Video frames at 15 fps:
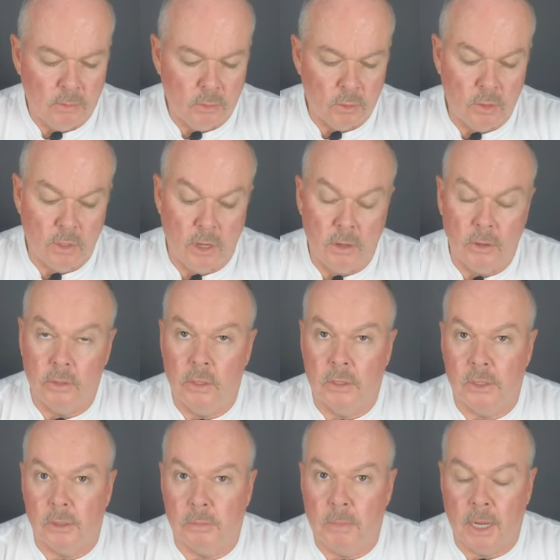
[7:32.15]
although
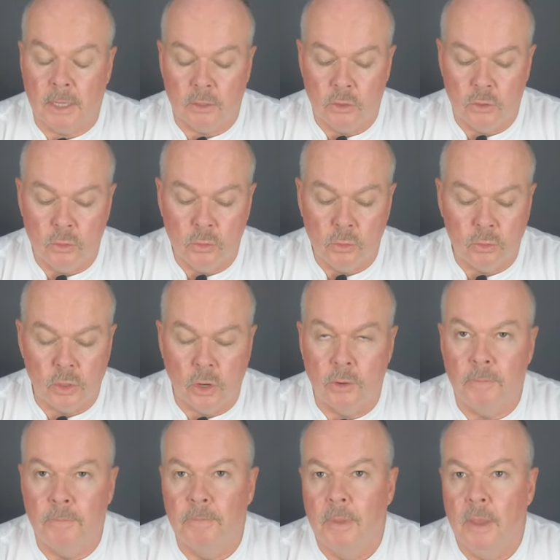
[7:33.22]
this is marked
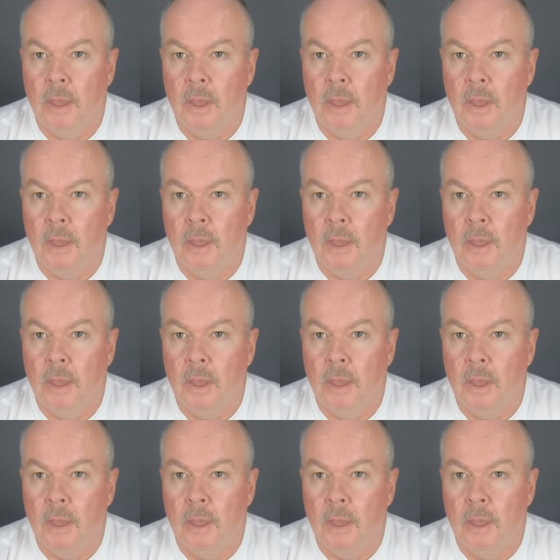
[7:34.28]
Toolzone,